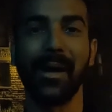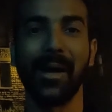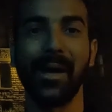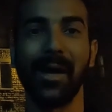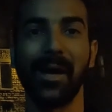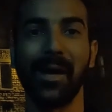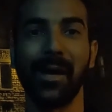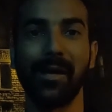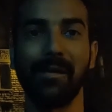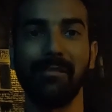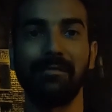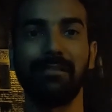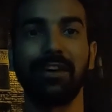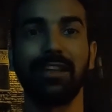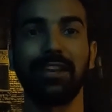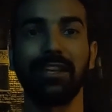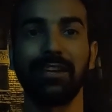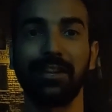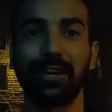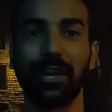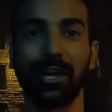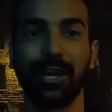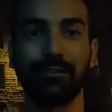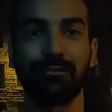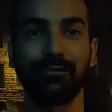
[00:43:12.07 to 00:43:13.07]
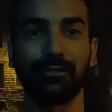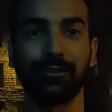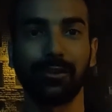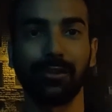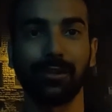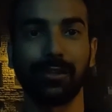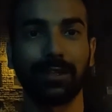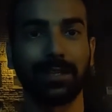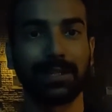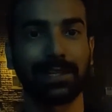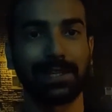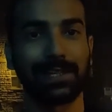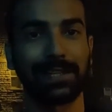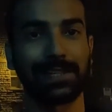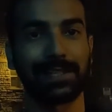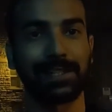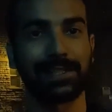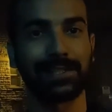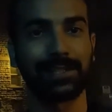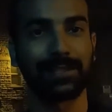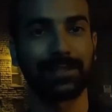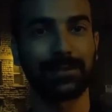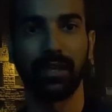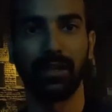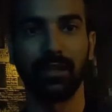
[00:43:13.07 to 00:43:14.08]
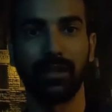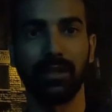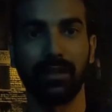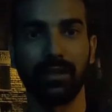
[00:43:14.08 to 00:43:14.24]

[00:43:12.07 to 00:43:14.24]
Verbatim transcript: uh, very grateful. Uh,